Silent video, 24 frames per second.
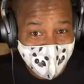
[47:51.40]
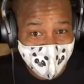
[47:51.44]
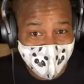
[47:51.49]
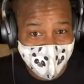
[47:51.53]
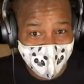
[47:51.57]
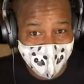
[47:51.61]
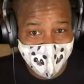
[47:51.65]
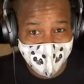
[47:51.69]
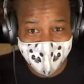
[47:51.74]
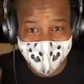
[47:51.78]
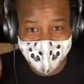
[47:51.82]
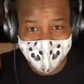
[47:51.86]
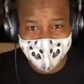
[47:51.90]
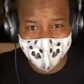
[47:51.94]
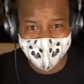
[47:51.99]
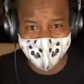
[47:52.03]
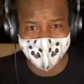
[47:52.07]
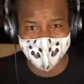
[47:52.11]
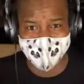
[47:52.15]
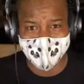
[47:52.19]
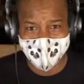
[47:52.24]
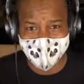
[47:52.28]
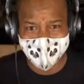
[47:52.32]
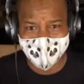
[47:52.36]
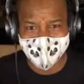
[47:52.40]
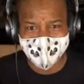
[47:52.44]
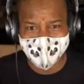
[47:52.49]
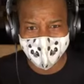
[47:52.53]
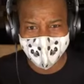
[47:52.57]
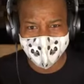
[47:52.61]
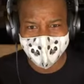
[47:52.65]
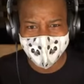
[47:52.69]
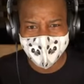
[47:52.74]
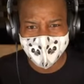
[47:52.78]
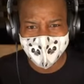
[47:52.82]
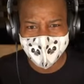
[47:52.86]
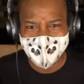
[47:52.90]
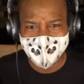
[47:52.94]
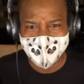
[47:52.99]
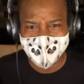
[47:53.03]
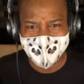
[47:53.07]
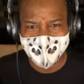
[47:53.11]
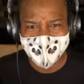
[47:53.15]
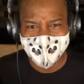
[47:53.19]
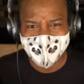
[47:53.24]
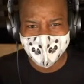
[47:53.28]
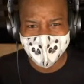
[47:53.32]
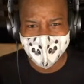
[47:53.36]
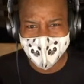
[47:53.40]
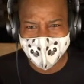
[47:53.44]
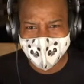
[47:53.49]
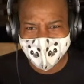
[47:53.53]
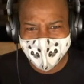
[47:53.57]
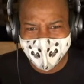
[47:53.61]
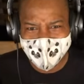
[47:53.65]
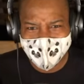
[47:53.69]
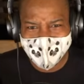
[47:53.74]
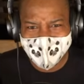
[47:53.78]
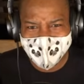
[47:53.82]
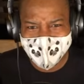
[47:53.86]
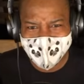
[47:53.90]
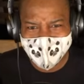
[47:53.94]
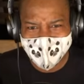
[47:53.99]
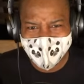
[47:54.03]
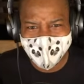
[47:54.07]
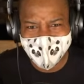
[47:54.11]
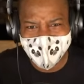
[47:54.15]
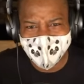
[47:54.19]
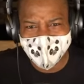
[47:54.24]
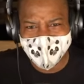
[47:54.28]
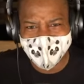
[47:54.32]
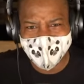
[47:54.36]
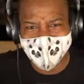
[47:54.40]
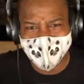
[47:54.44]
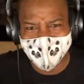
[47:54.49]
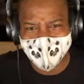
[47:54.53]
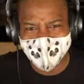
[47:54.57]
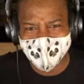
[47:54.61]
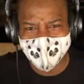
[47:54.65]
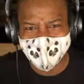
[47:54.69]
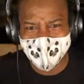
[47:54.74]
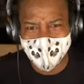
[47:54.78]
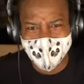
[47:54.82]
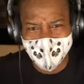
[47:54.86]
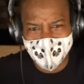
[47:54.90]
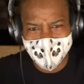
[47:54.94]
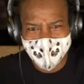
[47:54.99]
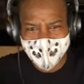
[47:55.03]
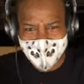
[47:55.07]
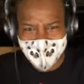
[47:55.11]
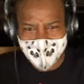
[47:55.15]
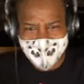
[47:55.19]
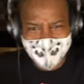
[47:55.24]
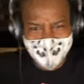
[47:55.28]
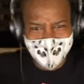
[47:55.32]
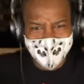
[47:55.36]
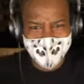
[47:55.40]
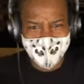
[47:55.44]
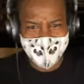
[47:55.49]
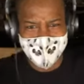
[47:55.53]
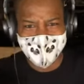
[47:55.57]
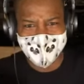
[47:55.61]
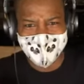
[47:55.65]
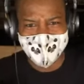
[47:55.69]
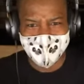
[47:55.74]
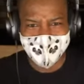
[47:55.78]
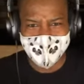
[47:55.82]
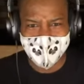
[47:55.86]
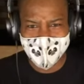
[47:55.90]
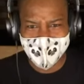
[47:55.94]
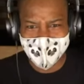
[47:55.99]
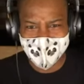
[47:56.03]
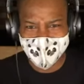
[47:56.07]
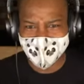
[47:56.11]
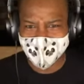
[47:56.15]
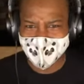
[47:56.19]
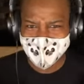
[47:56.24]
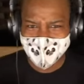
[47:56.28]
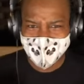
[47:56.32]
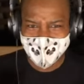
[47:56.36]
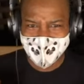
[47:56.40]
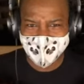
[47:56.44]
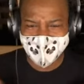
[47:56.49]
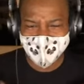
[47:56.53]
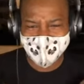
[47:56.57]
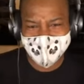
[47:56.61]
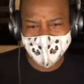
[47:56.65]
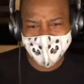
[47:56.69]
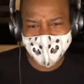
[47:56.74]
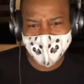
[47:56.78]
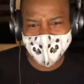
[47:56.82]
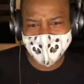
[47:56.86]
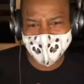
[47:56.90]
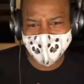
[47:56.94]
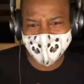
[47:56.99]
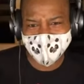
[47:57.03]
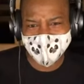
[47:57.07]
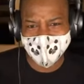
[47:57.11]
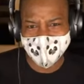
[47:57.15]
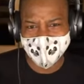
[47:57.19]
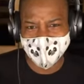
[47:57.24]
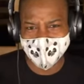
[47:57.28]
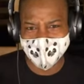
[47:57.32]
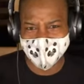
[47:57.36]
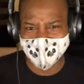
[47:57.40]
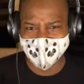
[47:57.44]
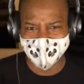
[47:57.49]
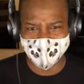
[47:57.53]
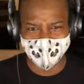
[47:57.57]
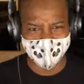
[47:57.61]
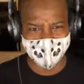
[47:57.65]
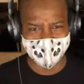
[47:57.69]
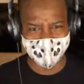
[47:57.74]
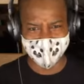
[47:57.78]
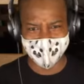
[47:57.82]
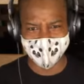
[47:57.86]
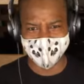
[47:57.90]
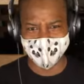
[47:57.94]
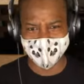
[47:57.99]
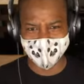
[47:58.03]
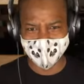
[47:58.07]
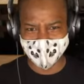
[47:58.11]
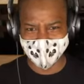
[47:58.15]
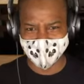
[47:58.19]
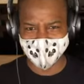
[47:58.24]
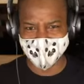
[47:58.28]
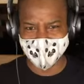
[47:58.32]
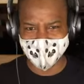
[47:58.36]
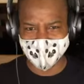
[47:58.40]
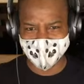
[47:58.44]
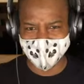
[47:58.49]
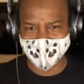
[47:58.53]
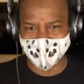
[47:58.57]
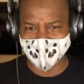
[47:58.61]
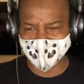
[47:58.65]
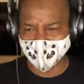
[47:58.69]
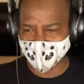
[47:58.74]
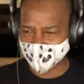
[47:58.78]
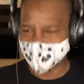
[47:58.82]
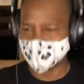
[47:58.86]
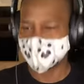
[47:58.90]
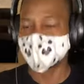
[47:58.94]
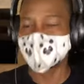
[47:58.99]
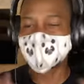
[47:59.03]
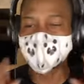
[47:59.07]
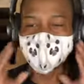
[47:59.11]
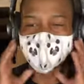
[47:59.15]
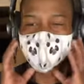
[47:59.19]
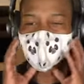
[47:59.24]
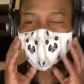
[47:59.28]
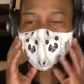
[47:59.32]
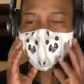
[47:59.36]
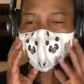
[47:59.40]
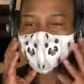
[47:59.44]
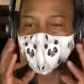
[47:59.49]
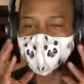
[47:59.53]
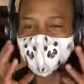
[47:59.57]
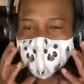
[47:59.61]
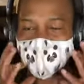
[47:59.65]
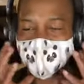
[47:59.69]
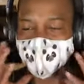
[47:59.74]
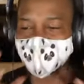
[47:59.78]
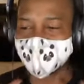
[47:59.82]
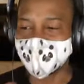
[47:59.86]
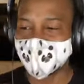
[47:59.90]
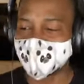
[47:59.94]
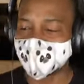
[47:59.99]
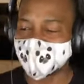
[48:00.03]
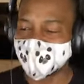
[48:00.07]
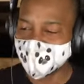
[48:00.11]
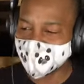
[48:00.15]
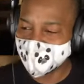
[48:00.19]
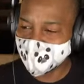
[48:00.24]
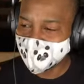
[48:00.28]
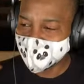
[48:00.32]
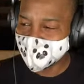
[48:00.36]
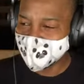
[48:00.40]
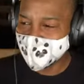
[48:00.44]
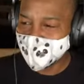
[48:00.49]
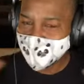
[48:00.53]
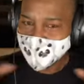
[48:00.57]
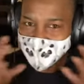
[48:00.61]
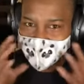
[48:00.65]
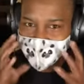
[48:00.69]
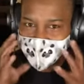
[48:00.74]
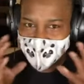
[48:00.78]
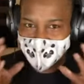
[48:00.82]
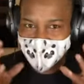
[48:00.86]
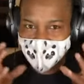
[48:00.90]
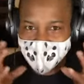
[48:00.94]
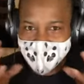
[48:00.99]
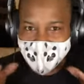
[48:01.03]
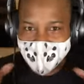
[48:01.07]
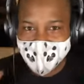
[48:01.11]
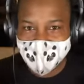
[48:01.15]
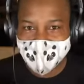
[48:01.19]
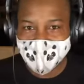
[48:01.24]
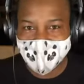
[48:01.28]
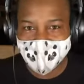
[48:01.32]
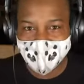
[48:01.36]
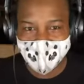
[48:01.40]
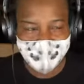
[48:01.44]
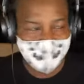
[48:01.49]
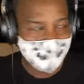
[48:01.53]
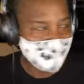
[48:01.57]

He was slimmer back then, more skinnier, more. Now, if you look at him today, he's all chubby, the stomach, he's like big fat cheeks.